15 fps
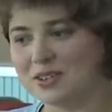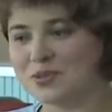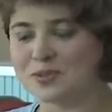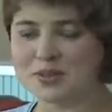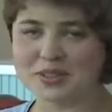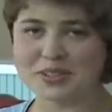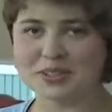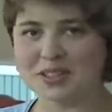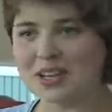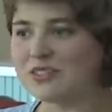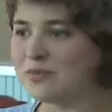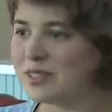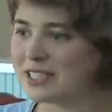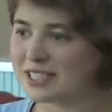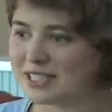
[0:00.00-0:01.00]
will you love
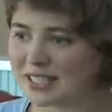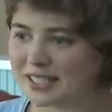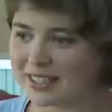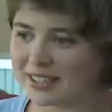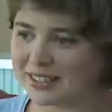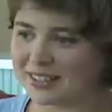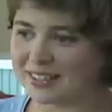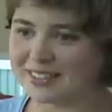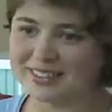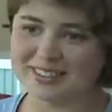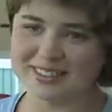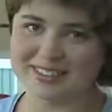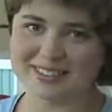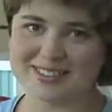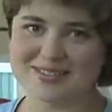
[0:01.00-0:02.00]
me still,
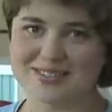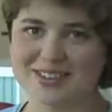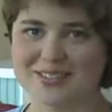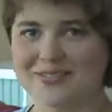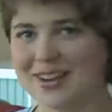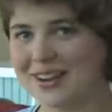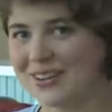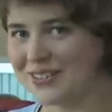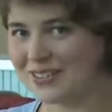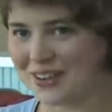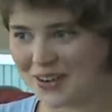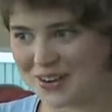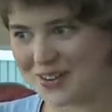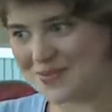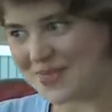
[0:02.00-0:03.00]
even if I don't
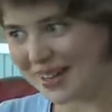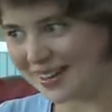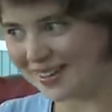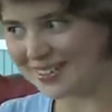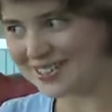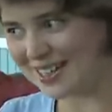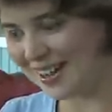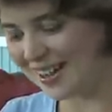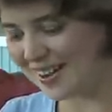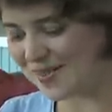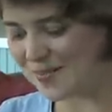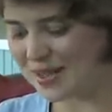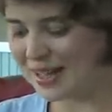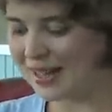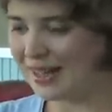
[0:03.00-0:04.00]
go to bed on
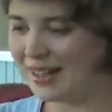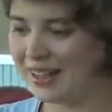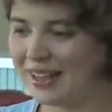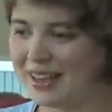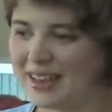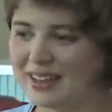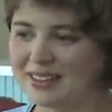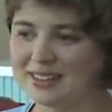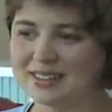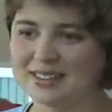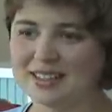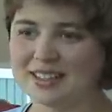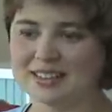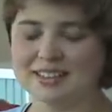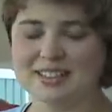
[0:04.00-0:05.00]
time?
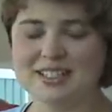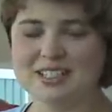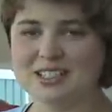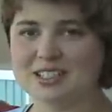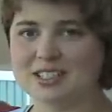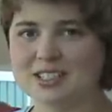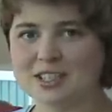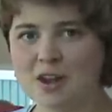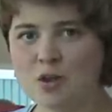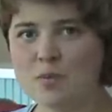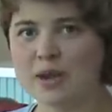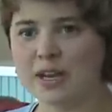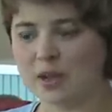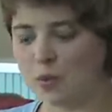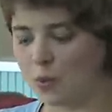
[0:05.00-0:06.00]
And it leads to so
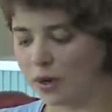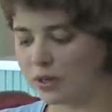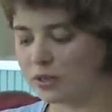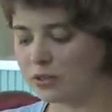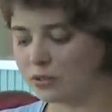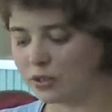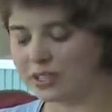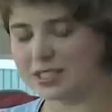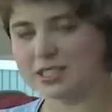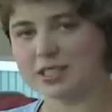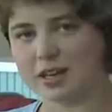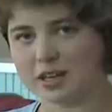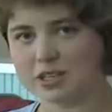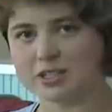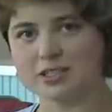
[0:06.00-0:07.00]
many wonderful
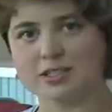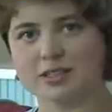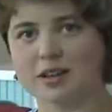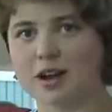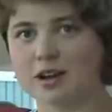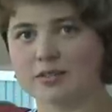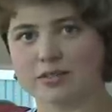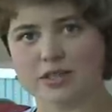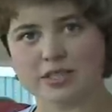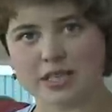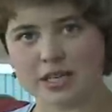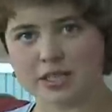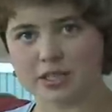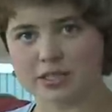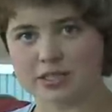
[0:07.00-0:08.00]
discussions and
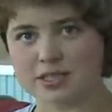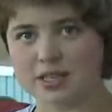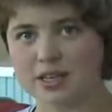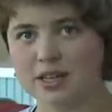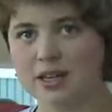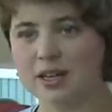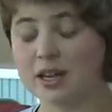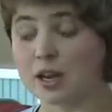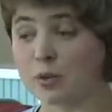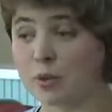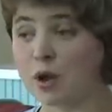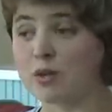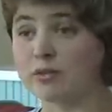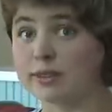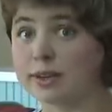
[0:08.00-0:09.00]
conversations
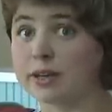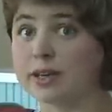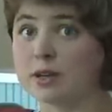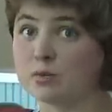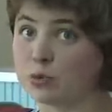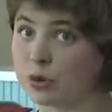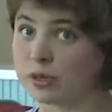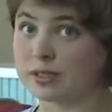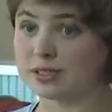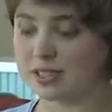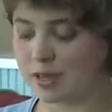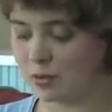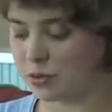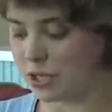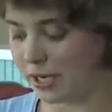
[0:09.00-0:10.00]
about very important
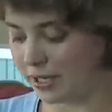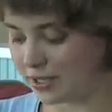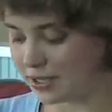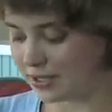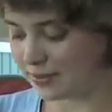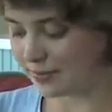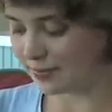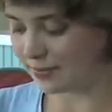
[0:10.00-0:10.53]
subjects.